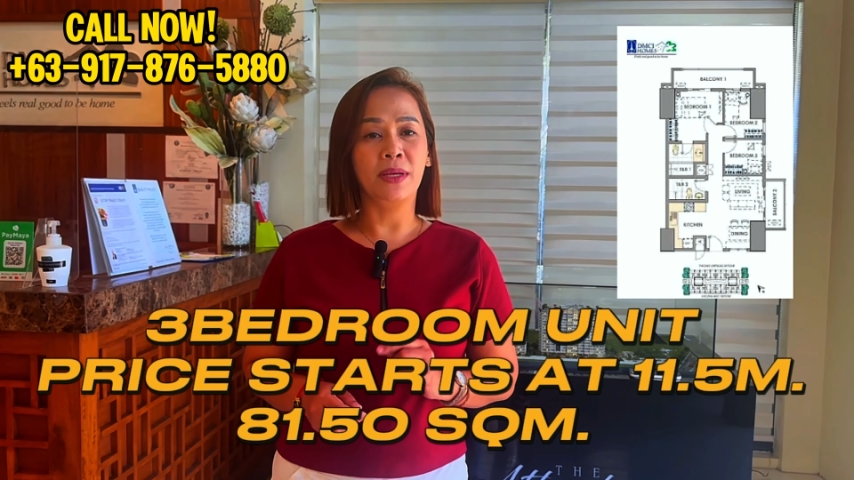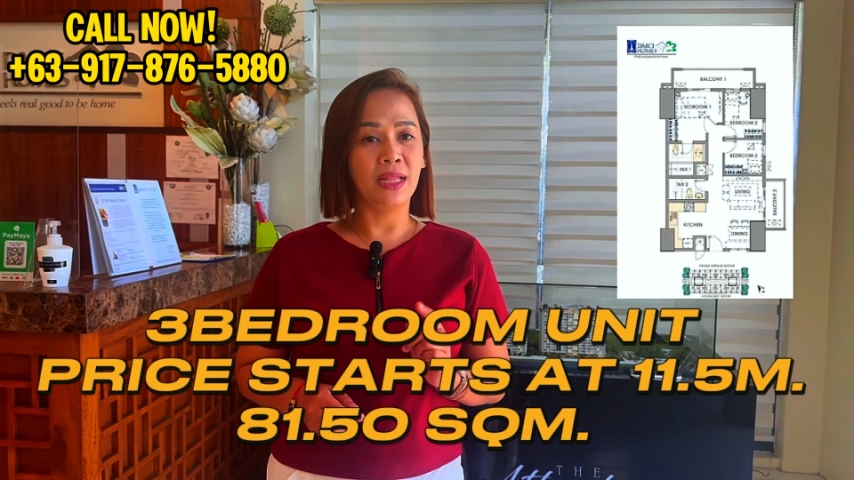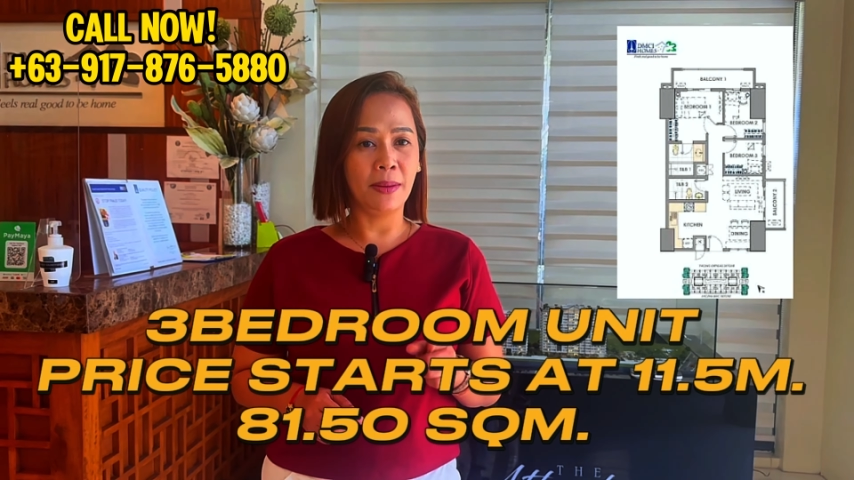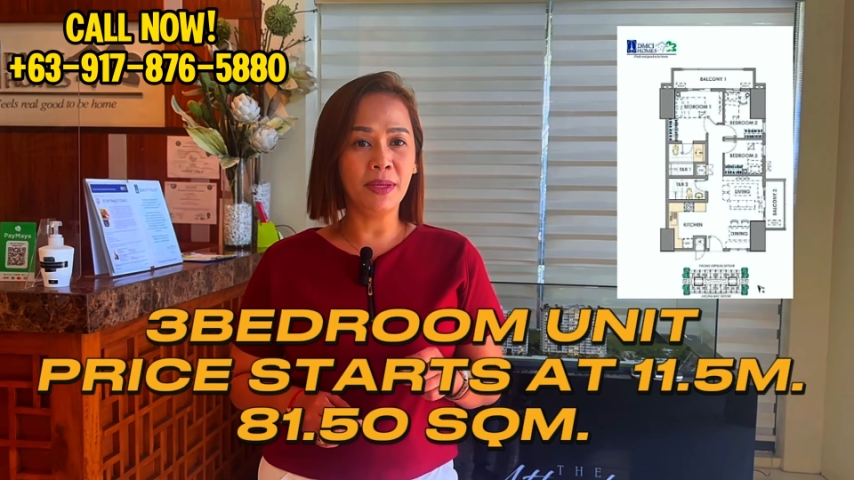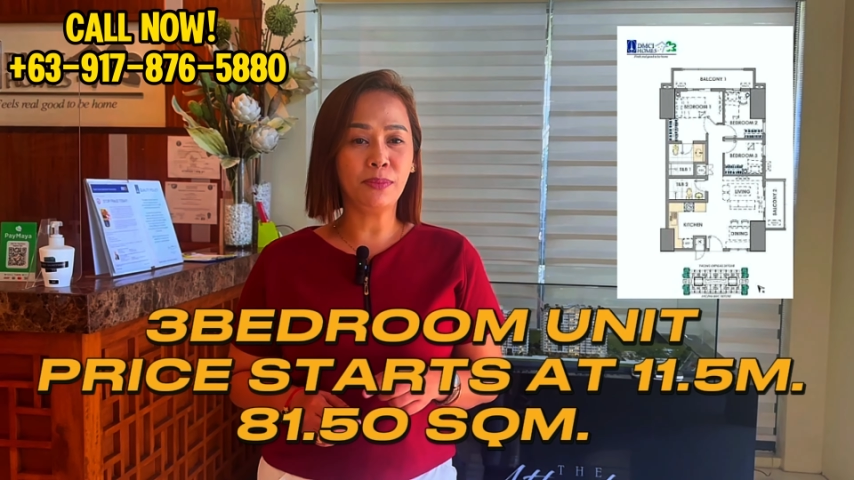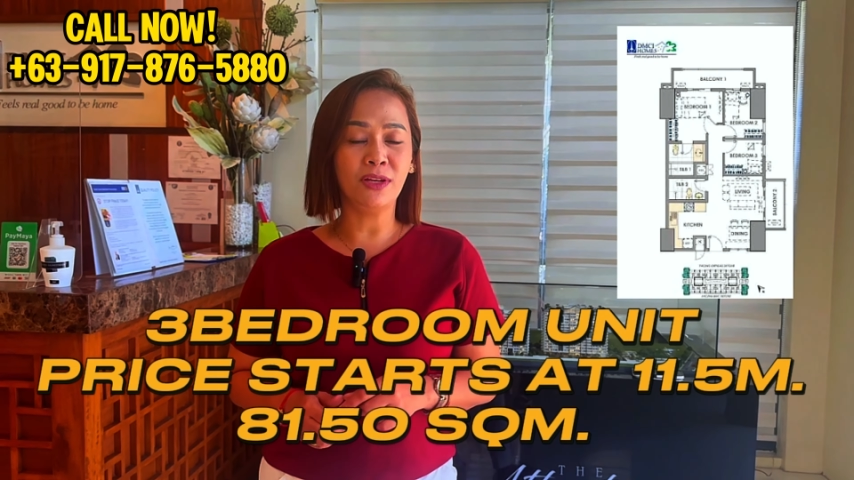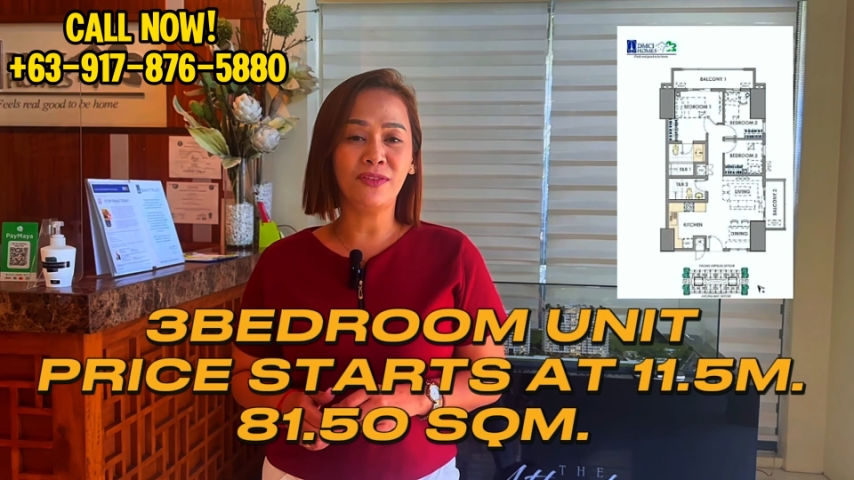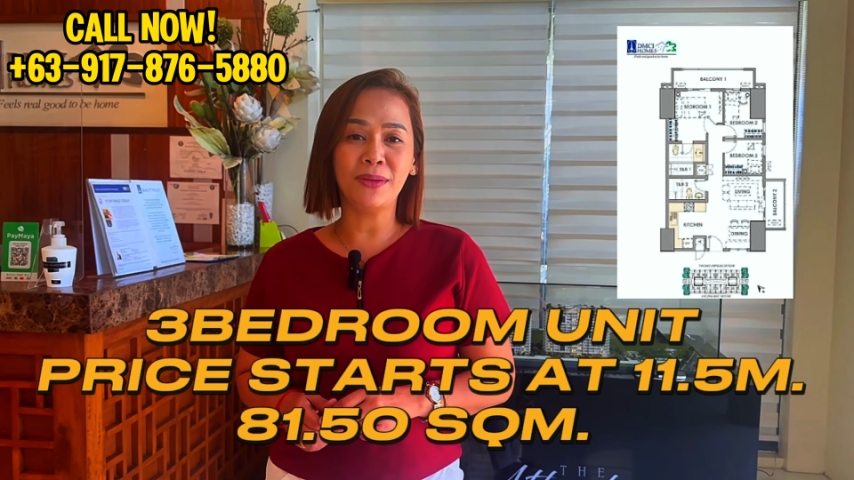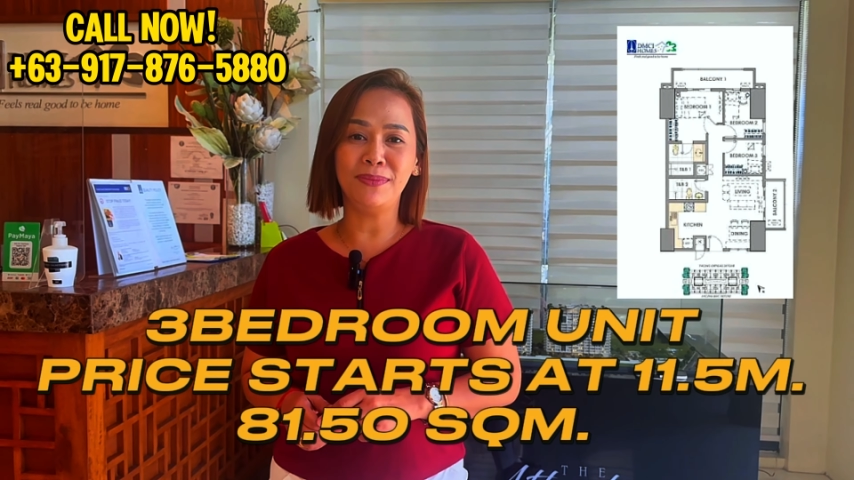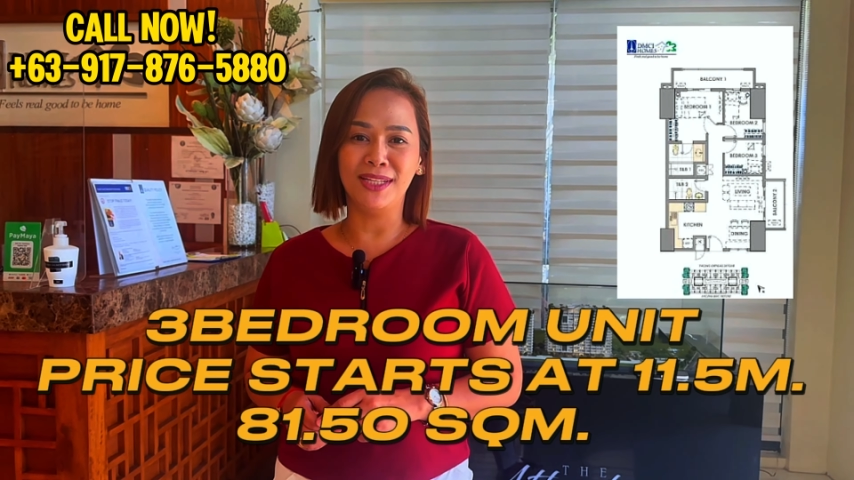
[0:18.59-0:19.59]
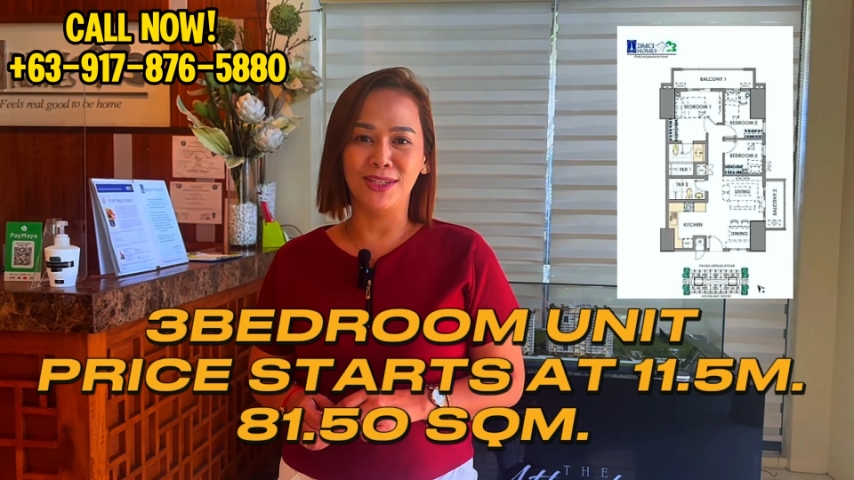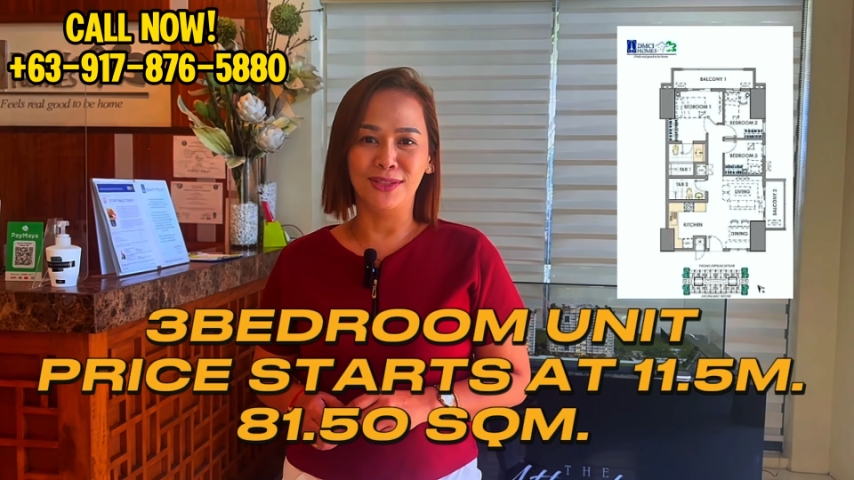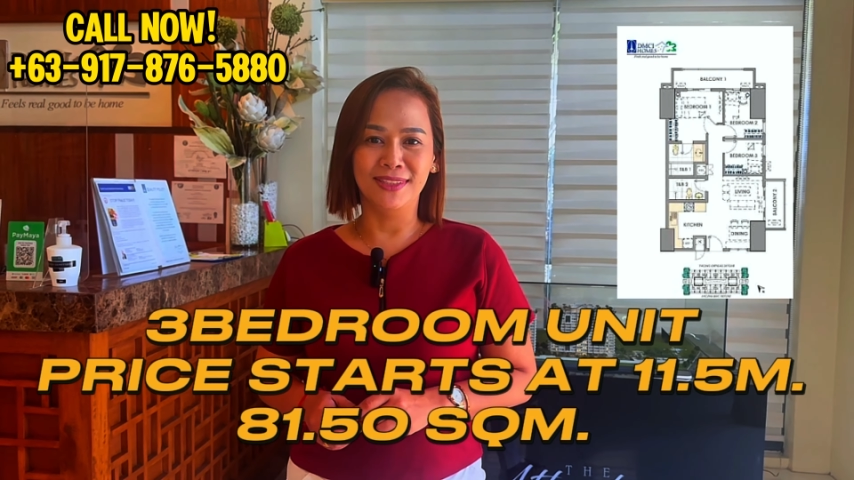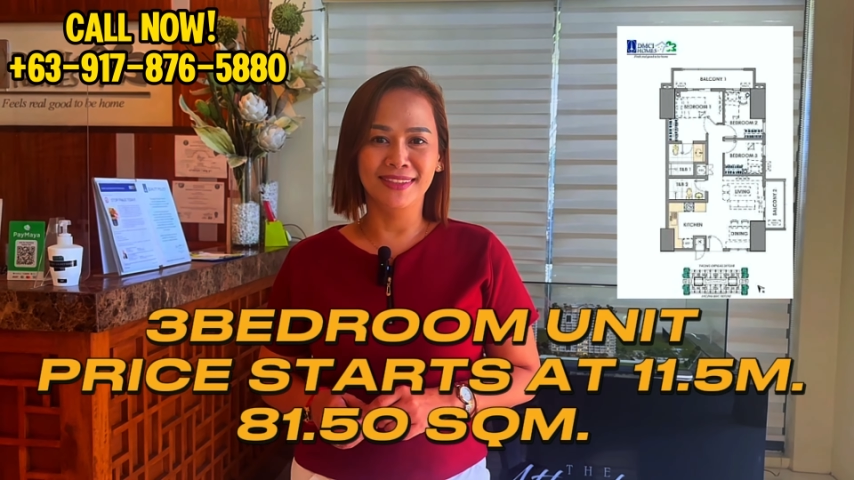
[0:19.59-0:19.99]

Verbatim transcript: 11.5 million.